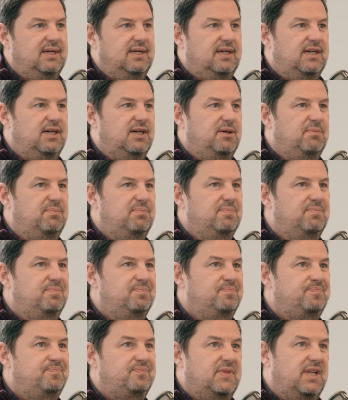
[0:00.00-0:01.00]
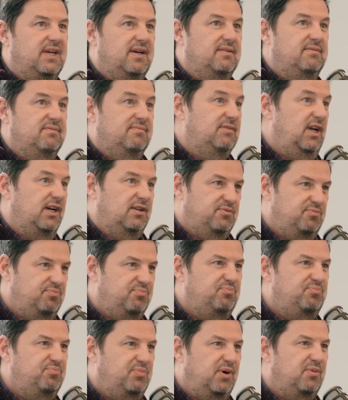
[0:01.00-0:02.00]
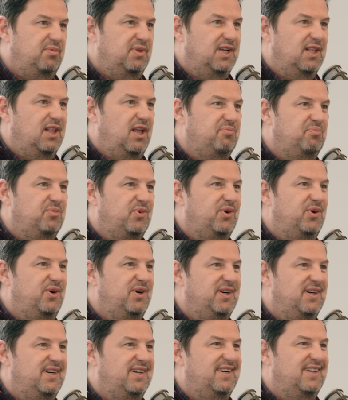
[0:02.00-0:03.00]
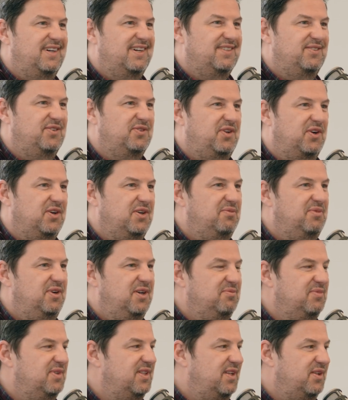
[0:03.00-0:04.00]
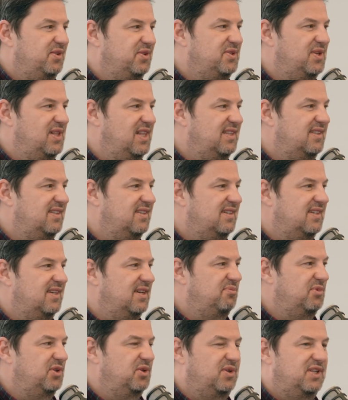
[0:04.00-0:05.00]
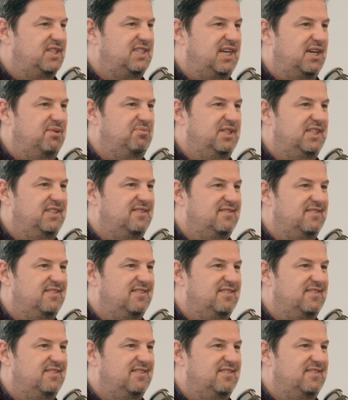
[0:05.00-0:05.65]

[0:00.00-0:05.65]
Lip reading: And yes, probably a lot more to talk about, but I'll also let Emmanuelle chime in.